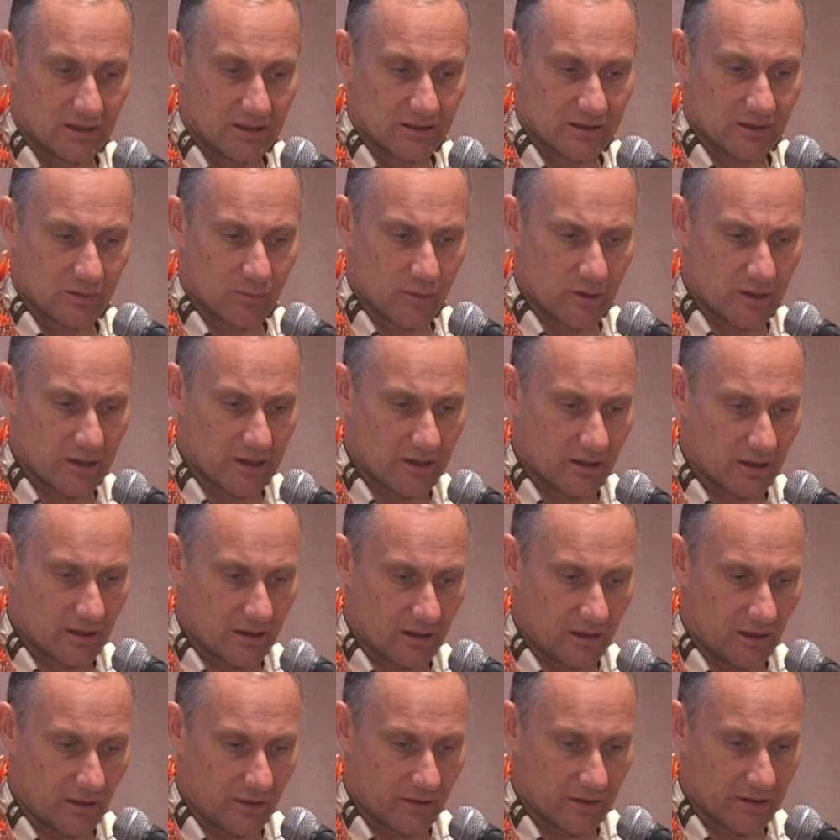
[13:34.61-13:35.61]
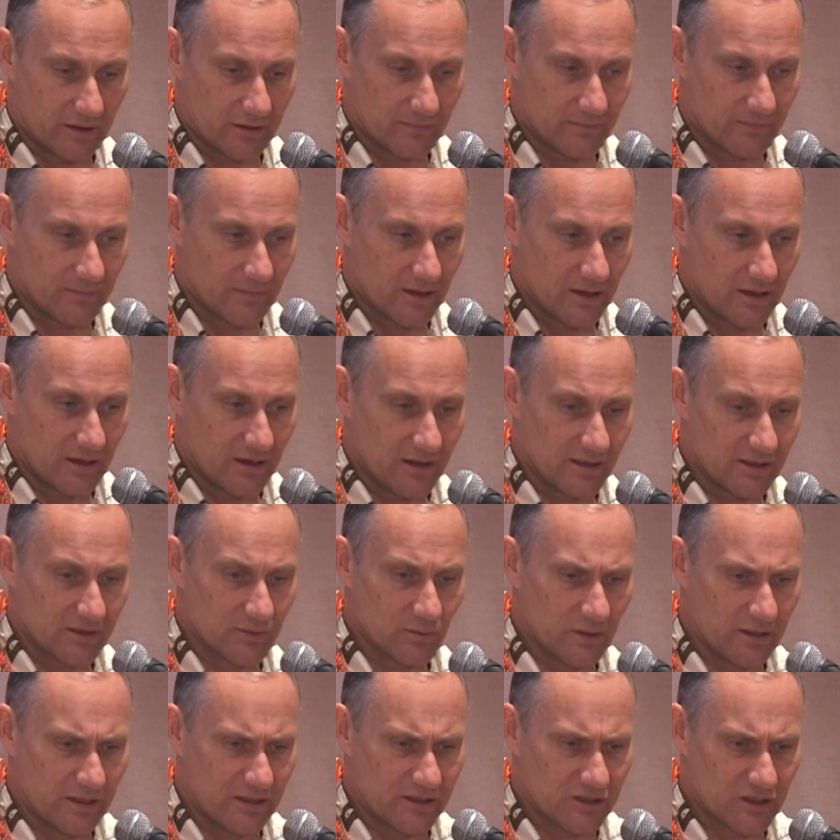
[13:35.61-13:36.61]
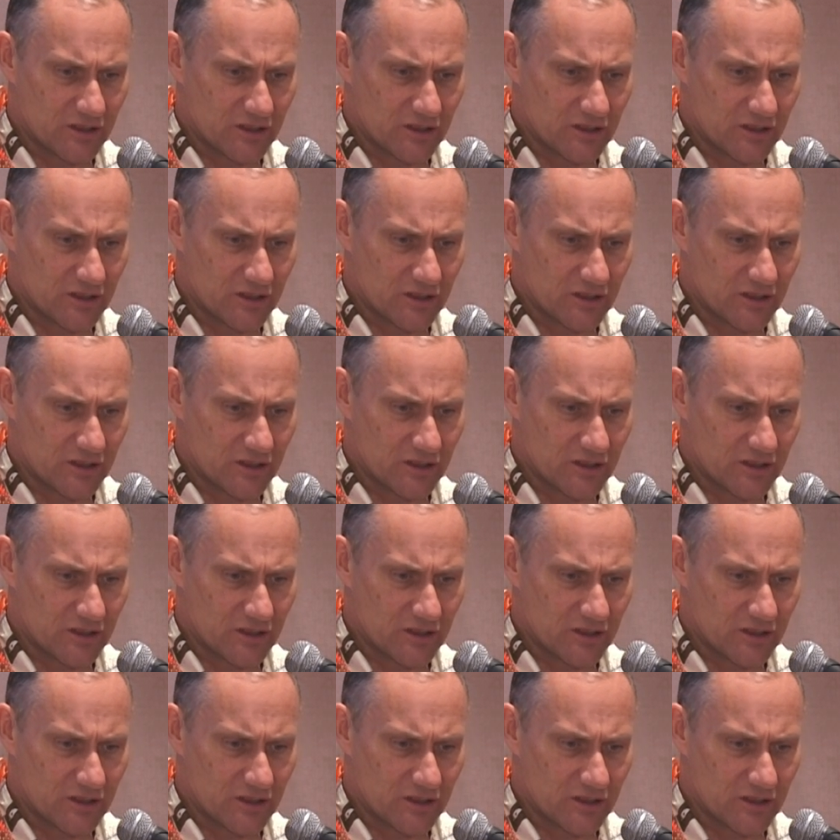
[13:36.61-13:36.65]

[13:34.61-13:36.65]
So pretty darn healthy. Here's one in